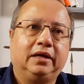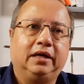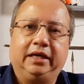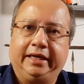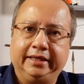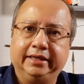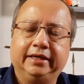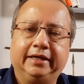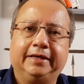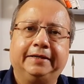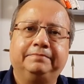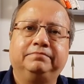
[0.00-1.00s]
in,
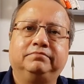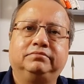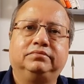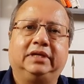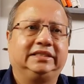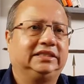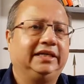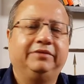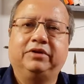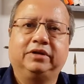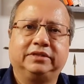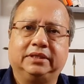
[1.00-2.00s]
let's say,
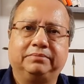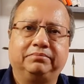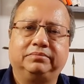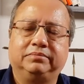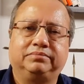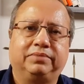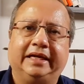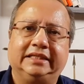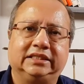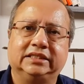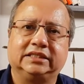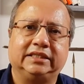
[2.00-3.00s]
one of the
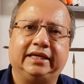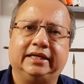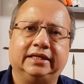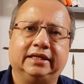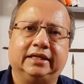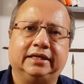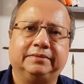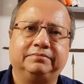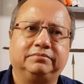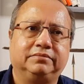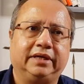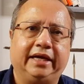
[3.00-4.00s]
places in
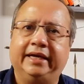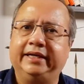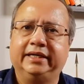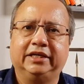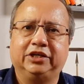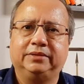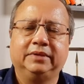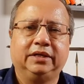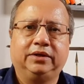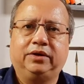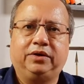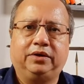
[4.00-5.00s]
India
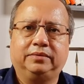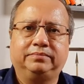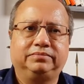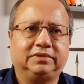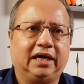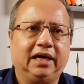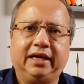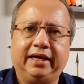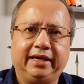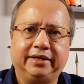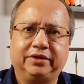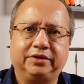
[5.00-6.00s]
or
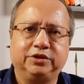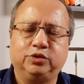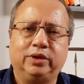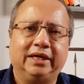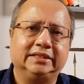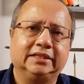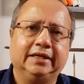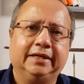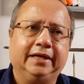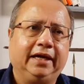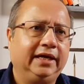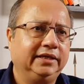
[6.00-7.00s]
Thailand or US,
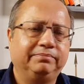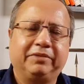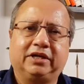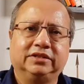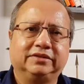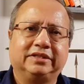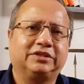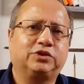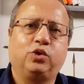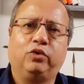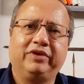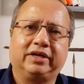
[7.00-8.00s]
and because of this
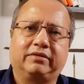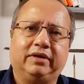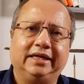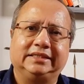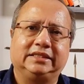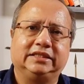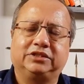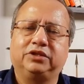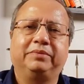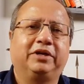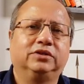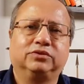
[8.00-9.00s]
COVID crisis or
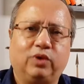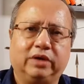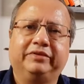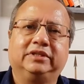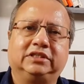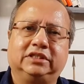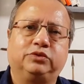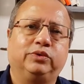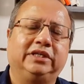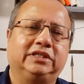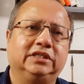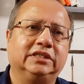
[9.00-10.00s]
because whatever the
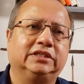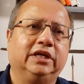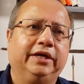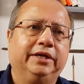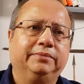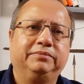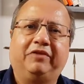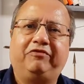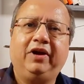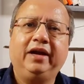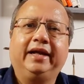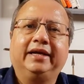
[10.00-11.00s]
situation is, the
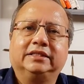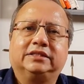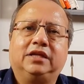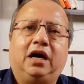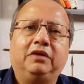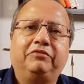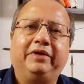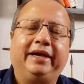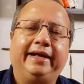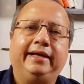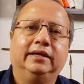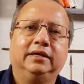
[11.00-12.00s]
funding is not
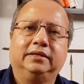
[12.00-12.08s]
very,